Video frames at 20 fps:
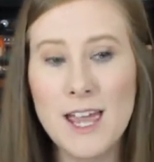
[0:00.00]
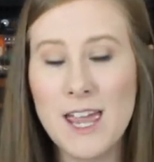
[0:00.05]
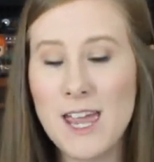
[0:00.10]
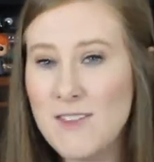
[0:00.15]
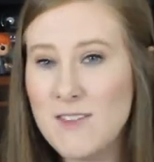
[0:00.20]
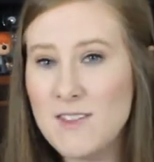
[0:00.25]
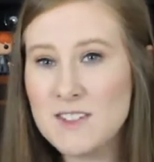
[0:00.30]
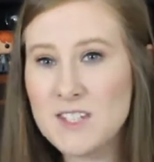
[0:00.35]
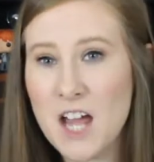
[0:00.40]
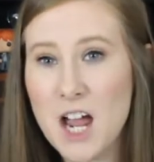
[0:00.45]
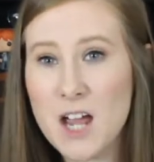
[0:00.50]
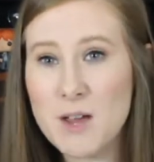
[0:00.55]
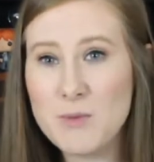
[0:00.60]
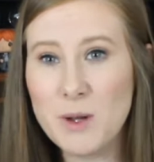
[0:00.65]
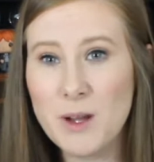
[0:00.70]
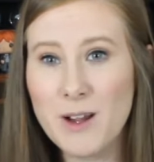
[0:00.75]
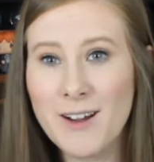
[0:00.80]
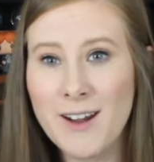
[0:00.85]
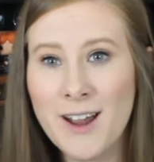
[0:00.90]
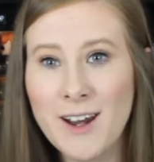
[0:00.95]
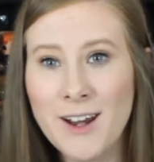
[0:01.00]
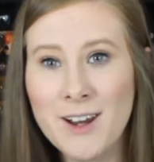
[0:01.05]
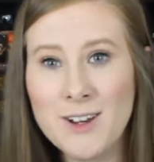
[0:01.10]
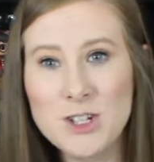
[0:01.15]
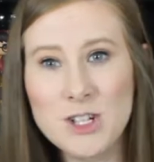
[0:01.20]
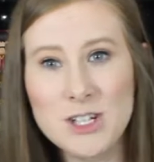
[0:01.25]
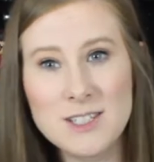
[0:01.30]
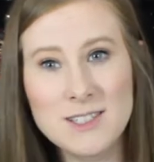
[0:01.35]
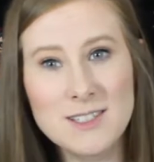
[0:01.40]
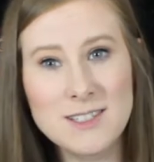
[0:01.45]
in the time period,
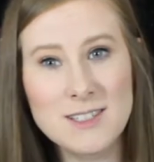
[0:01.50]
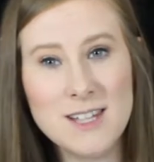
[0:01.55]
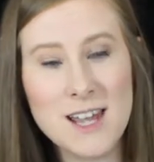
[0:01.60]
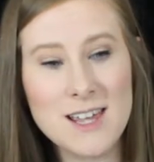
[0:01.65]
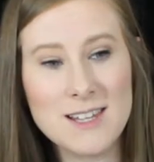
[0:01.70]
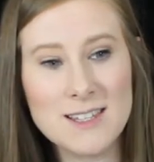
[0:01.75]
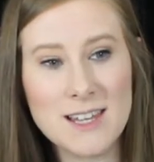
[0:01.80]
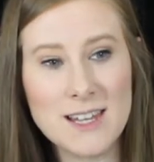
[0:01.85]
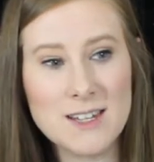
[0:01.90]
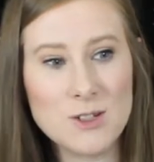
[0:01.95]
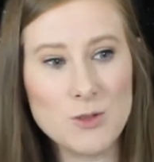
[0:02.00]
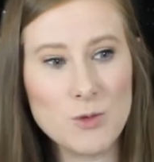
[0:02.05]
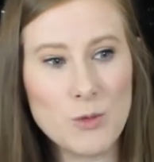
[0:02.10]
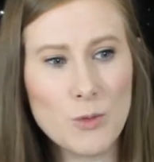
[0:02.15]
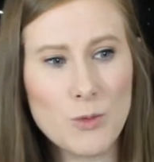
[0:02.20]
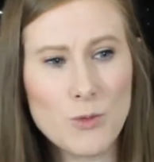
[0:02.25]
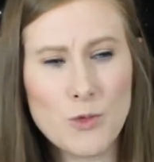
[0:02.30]
she isn't